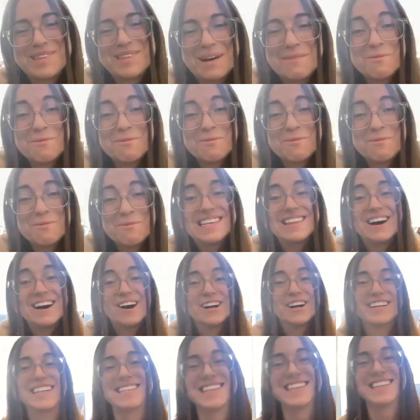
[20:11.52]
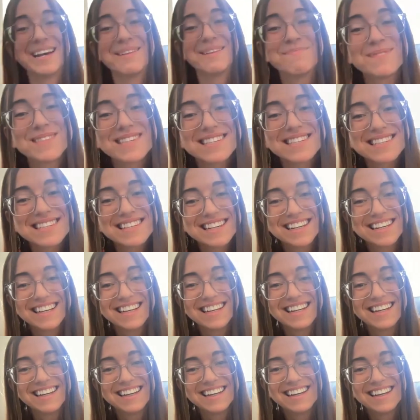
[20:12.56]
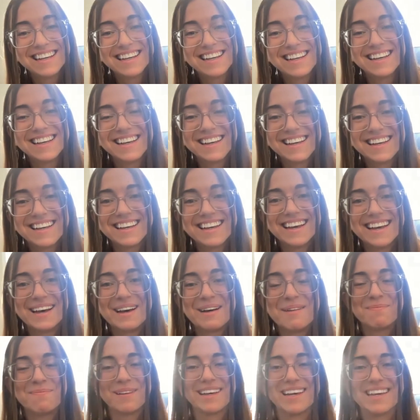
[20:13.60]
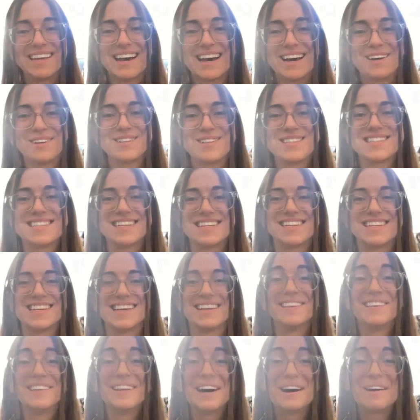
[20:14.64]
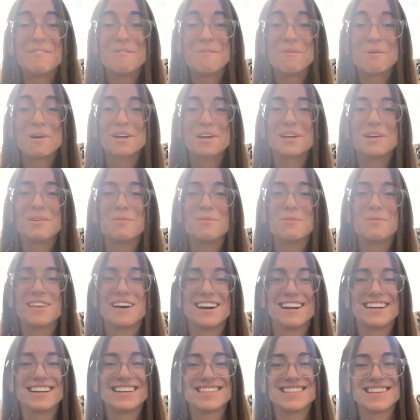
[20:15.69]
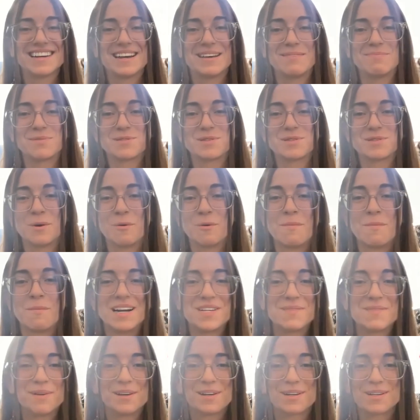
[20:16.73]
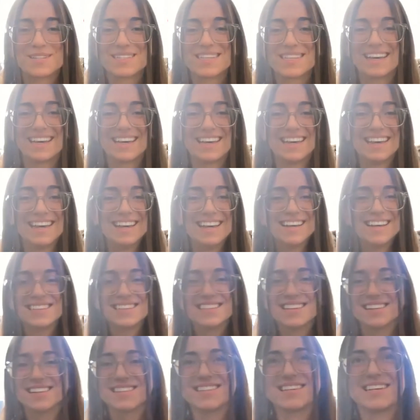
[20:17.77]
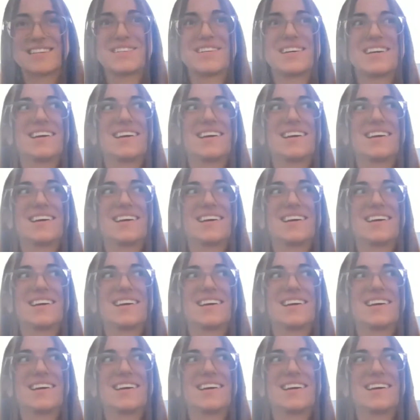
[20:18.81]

time we see the archetypes play out. And I love working with archetypes so much because they tell such